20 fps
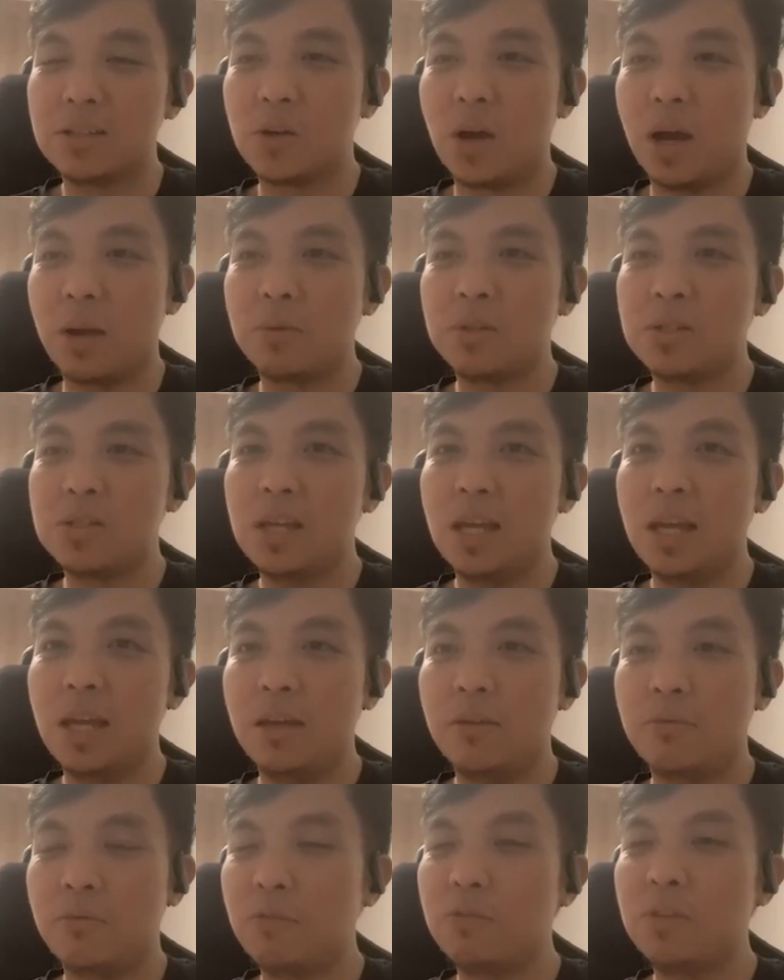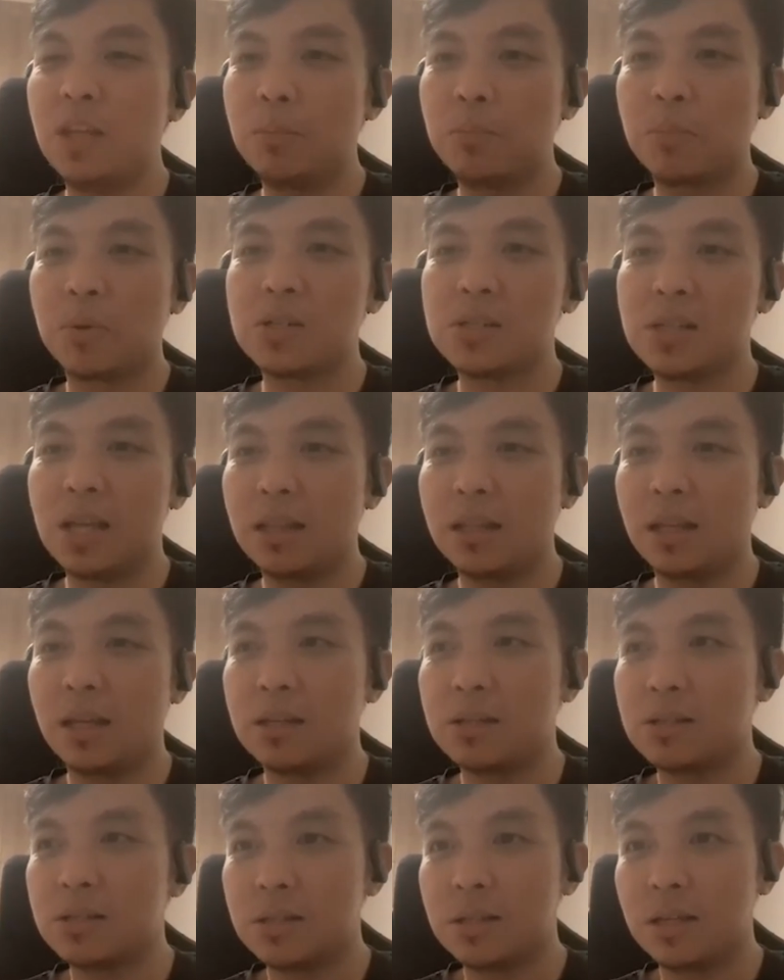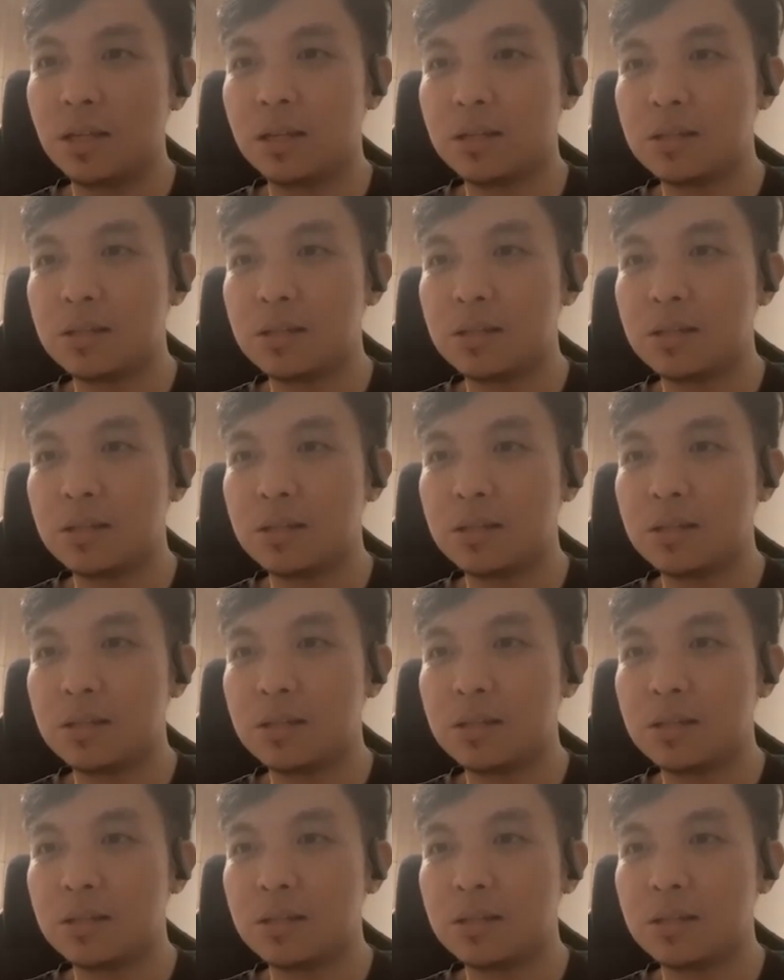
So I would say 15% is